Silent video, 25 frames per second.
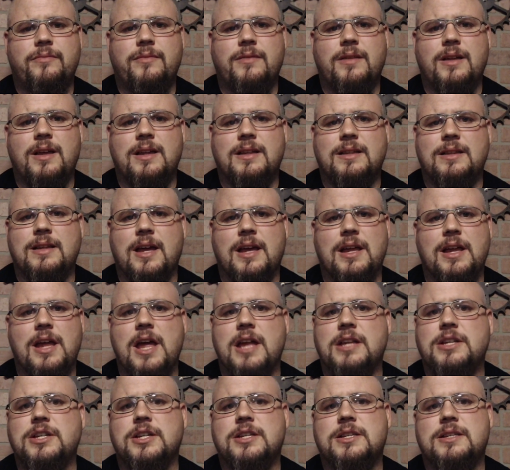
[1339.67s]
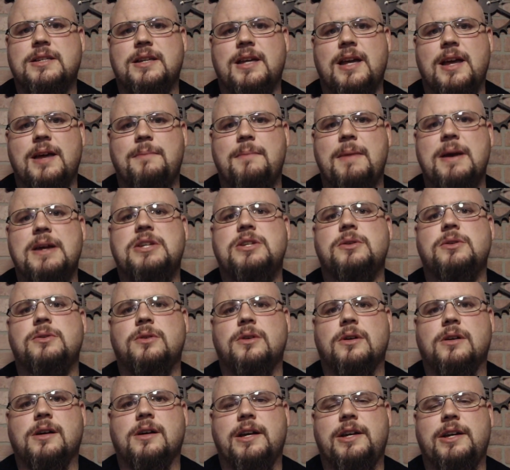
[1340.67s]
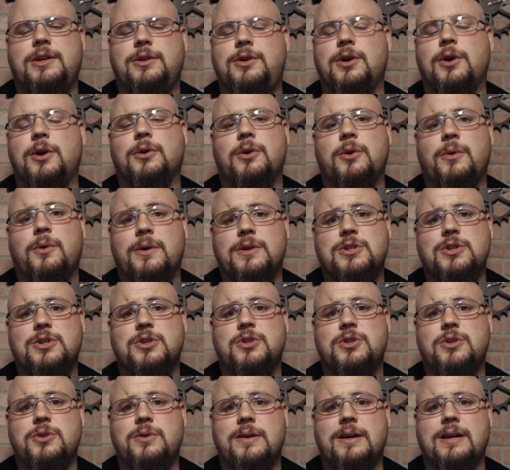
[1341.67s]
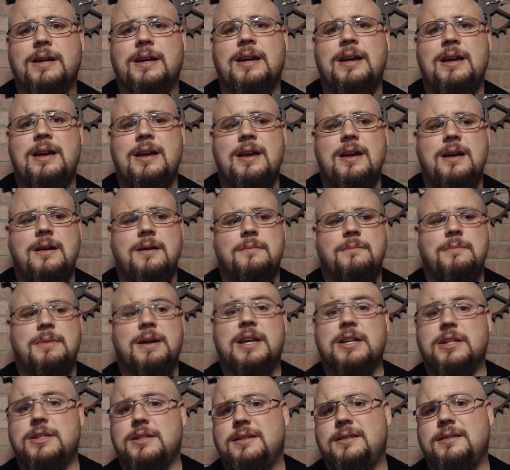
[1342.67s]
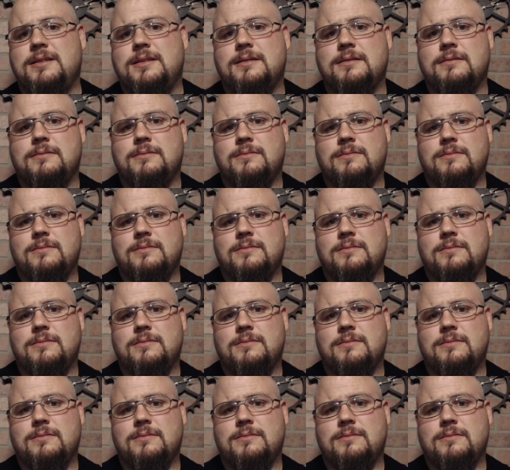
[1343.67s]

It makes you look like you don't know what you're doing because